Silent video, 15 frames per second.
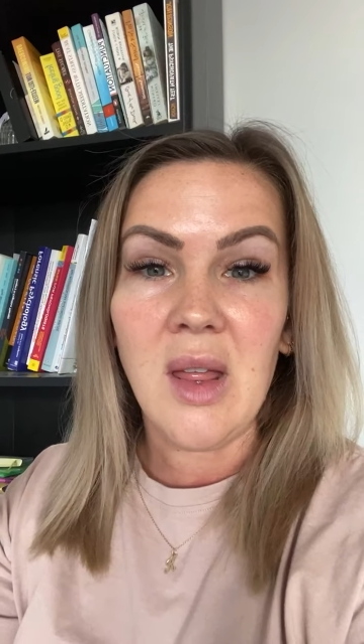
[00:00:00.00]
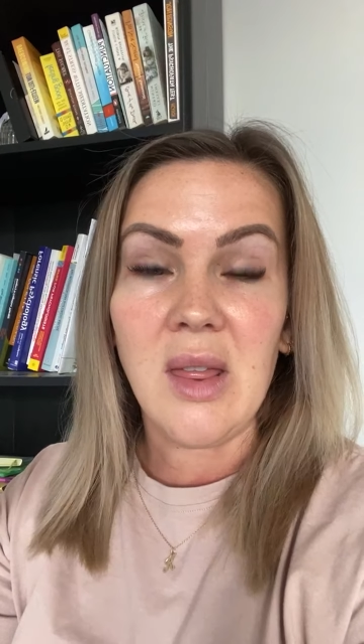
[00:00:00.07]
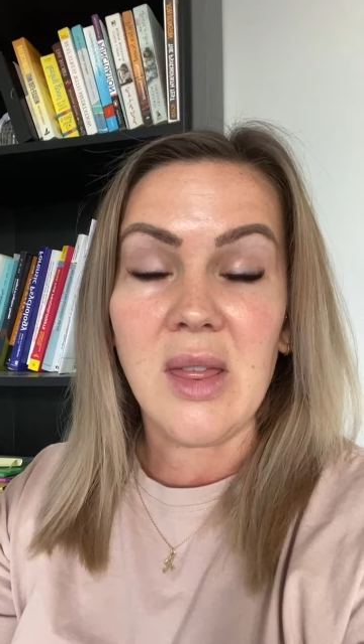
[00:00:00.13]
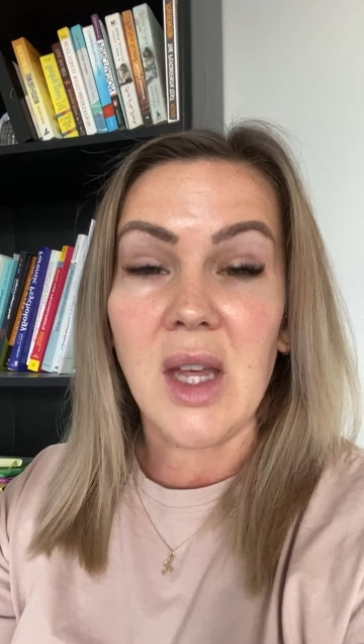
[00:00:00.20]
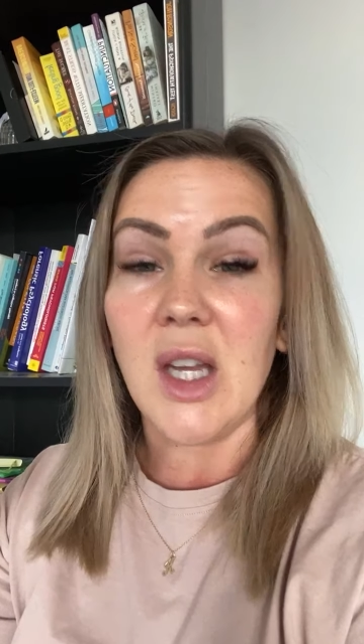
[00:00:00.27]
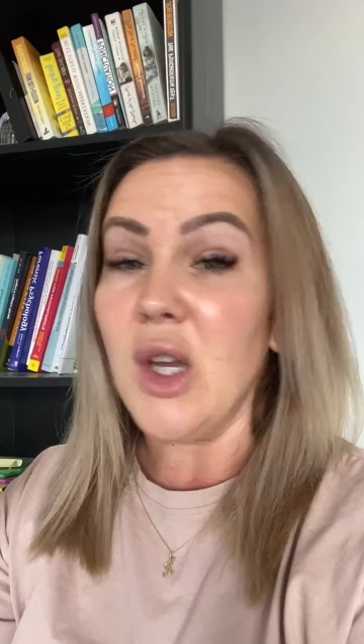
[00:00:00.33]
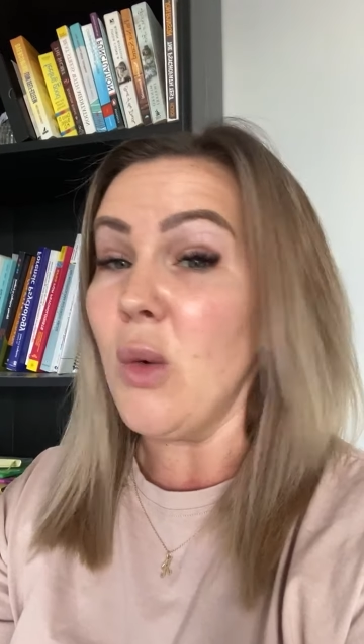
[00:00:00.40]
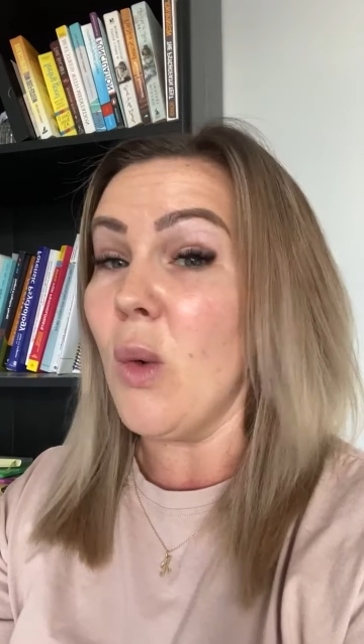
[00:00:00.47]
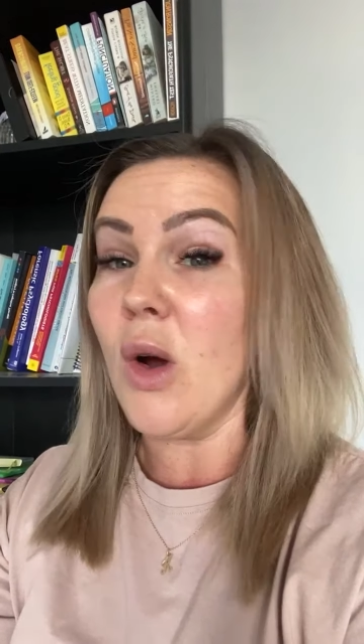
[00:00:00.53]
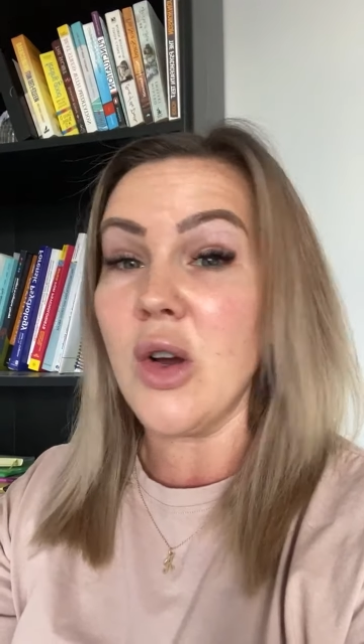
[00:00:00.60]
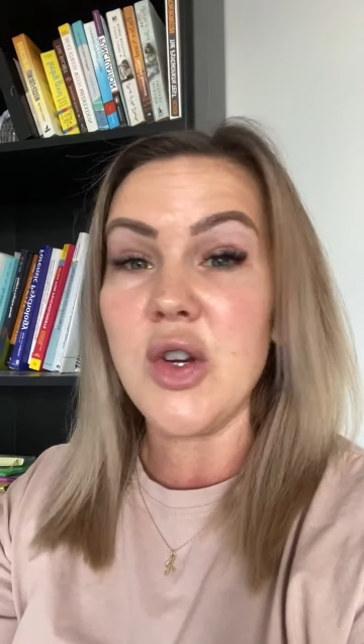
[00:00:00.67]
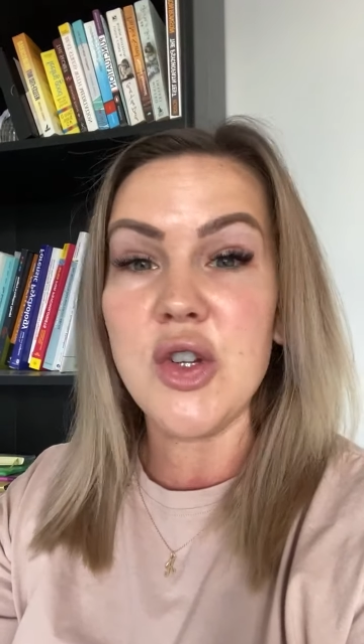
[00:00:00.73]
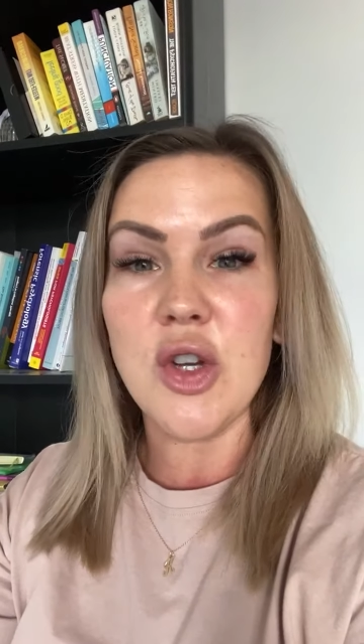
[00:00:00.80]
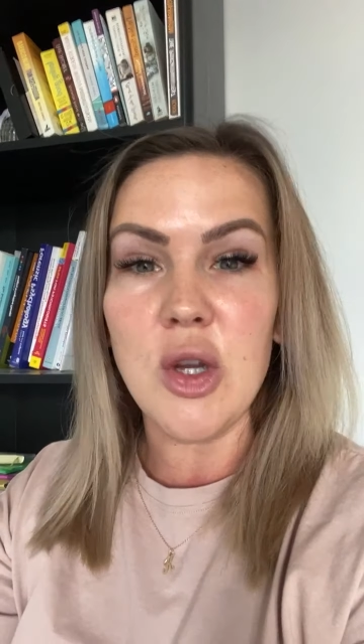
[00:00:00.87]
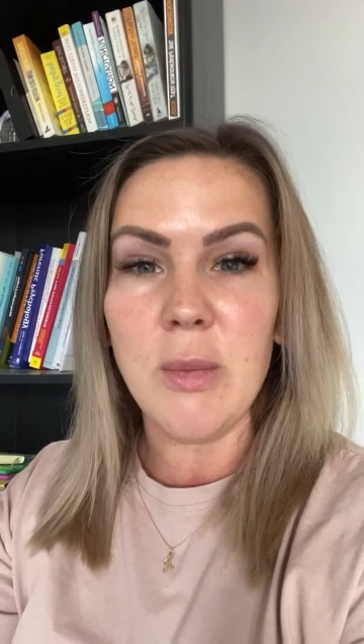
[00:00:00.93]
that you are
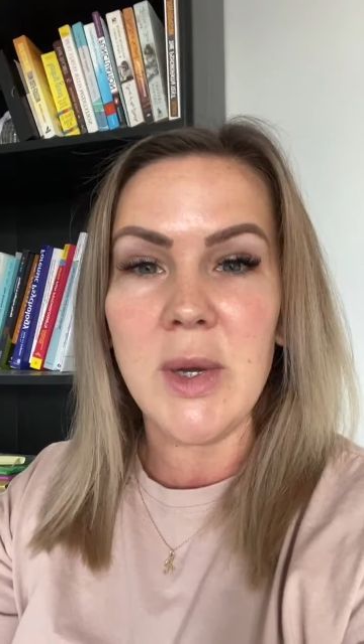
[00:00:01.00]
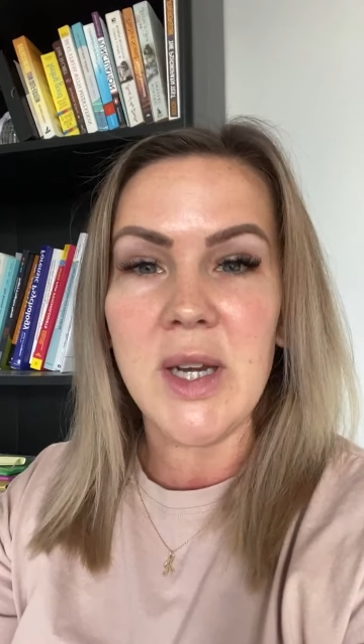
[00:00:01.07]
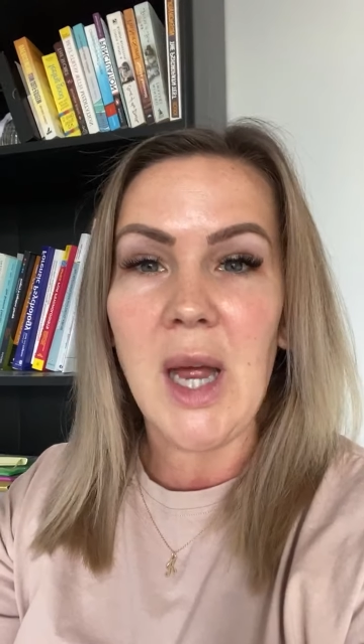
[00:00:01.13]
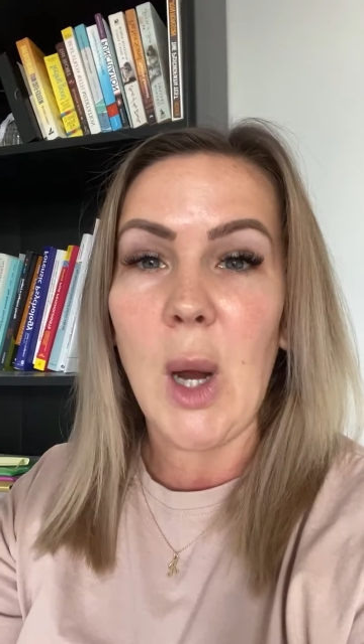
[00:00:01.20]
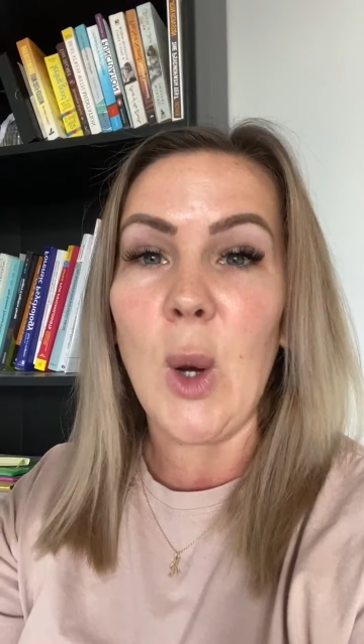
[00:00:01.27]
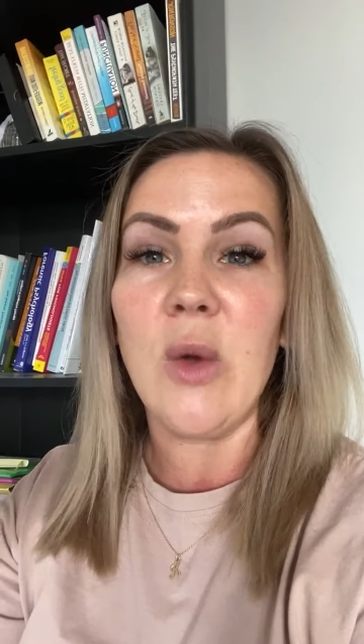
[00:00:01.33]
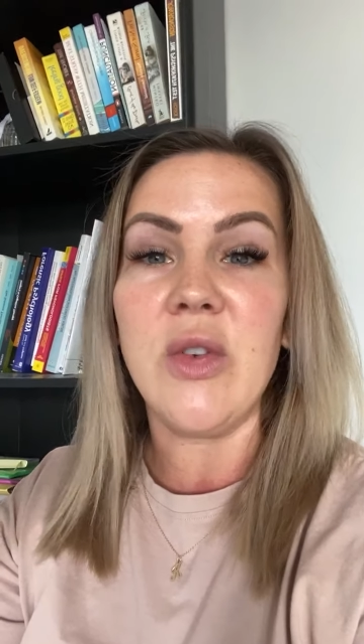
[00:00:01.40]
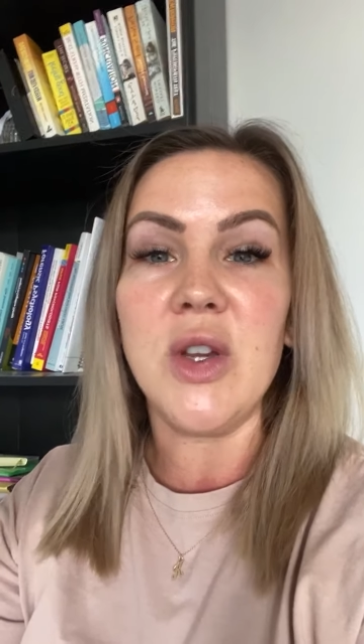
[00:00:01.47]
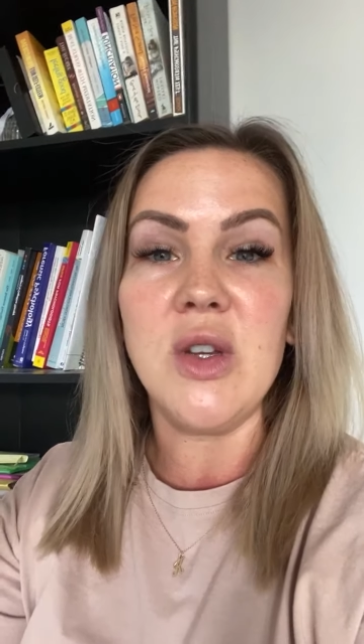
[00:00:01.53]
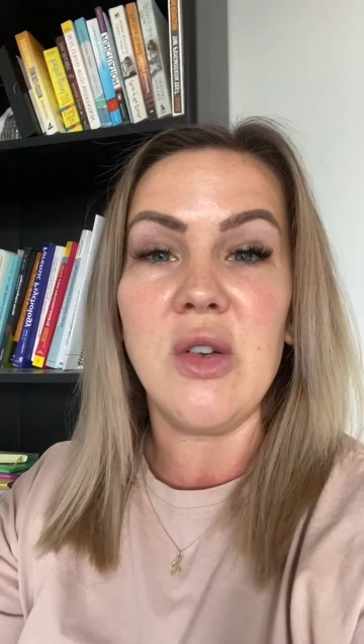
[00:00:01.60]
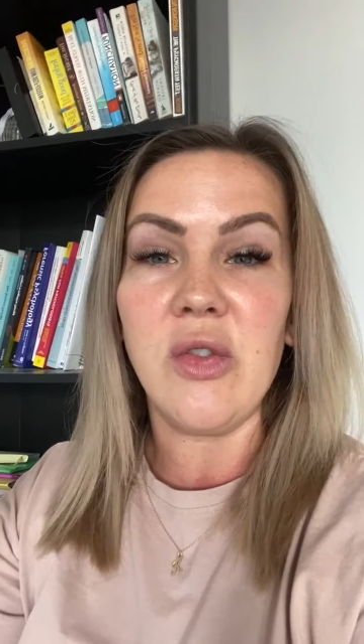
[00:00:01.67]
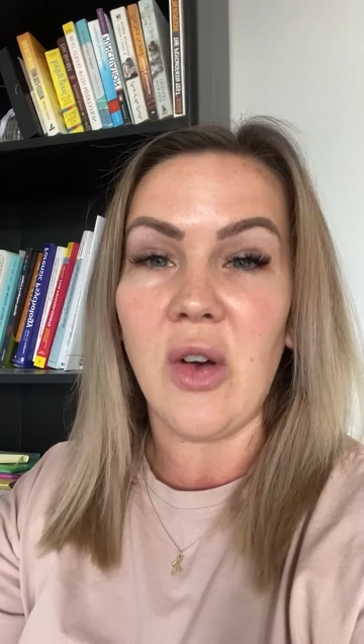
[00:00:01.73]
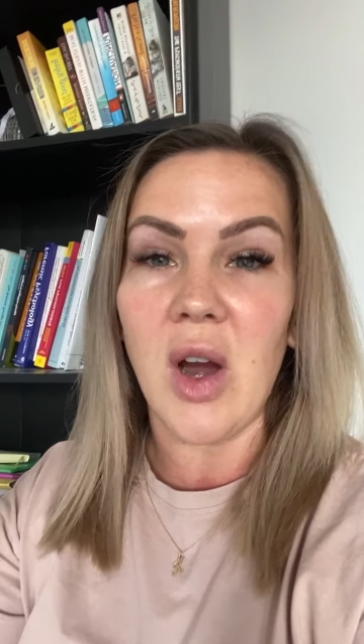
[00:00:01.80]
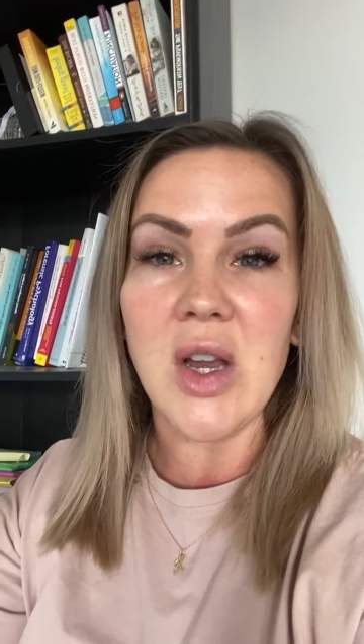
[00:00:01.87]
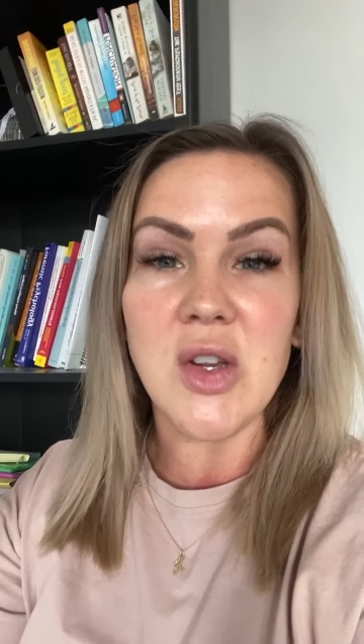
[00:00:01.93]
stupid, however you
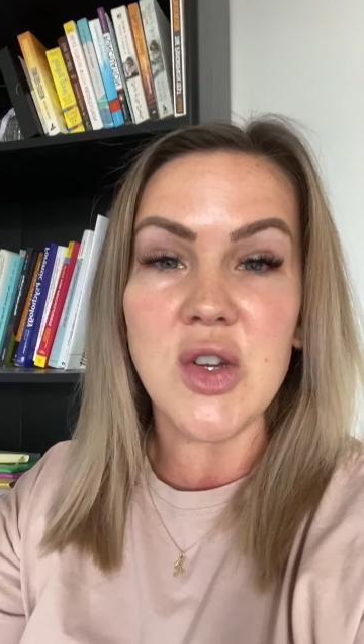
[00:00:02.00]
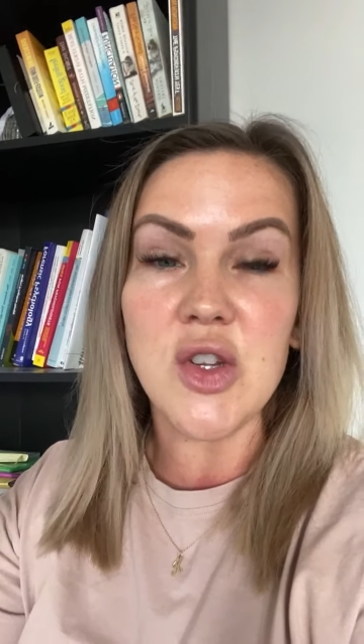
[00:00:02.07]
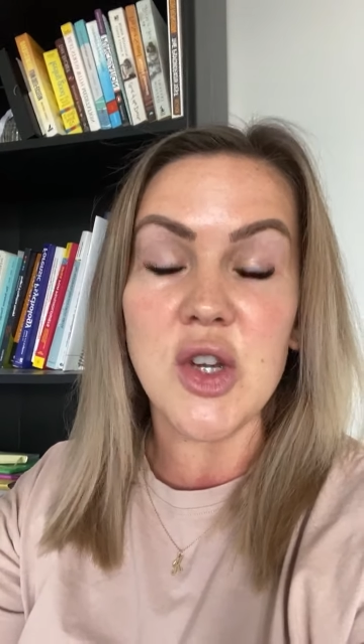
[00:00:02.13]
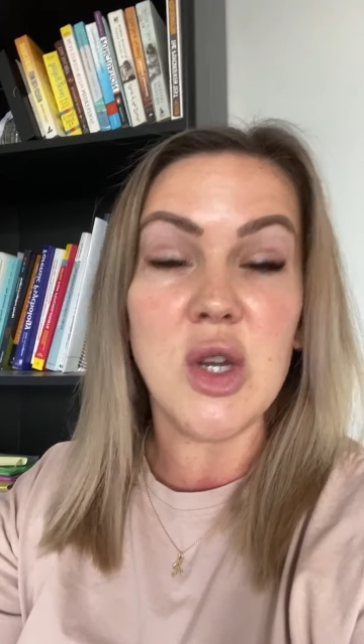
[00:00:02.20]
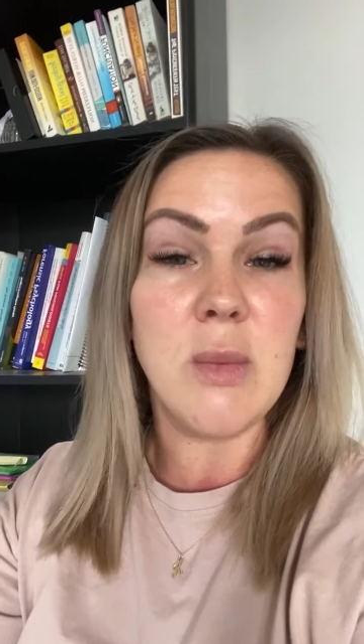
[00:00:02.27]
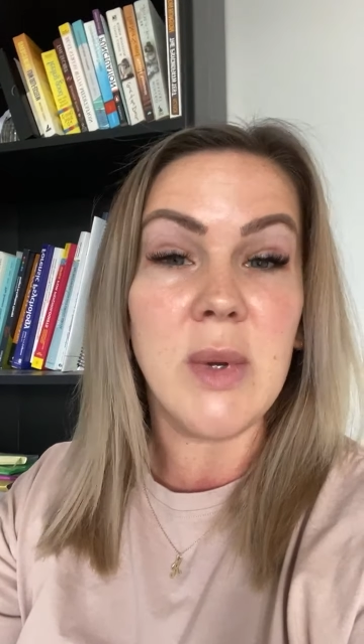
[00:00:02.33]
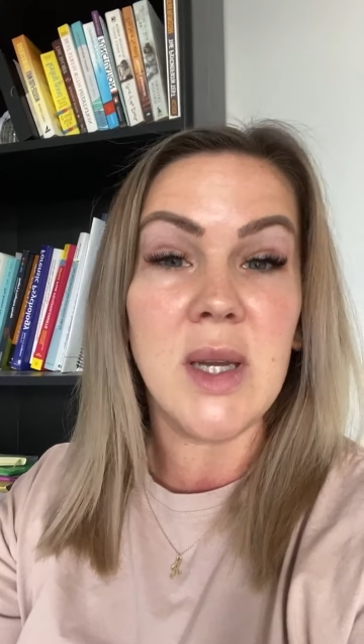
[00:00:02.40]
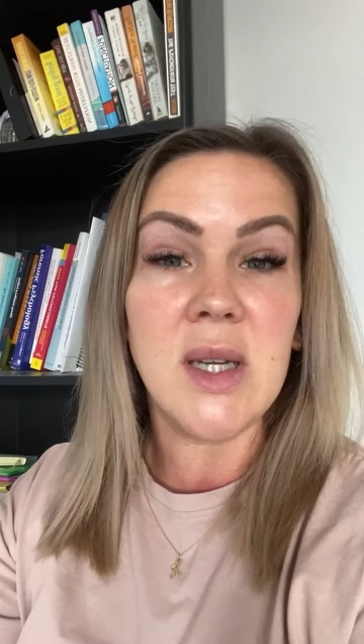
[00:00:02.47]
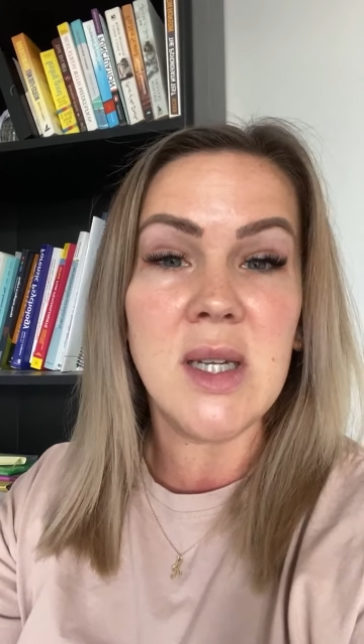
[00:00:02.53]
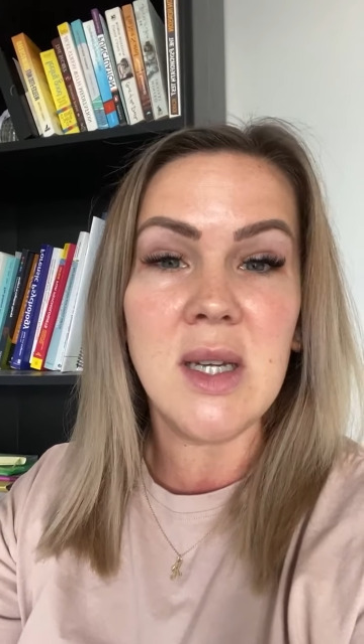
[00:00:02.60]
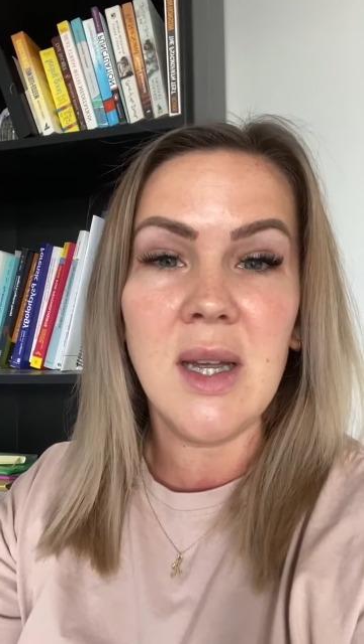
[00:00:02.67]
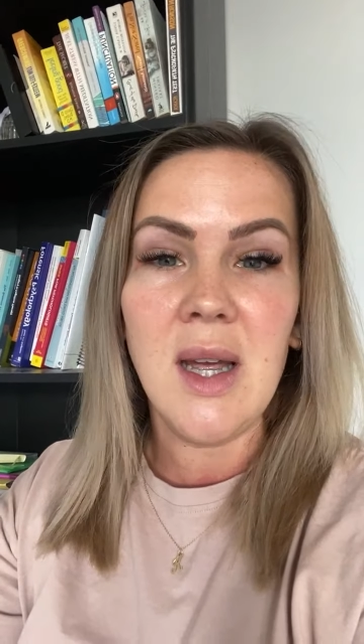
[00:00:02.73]
define stupid?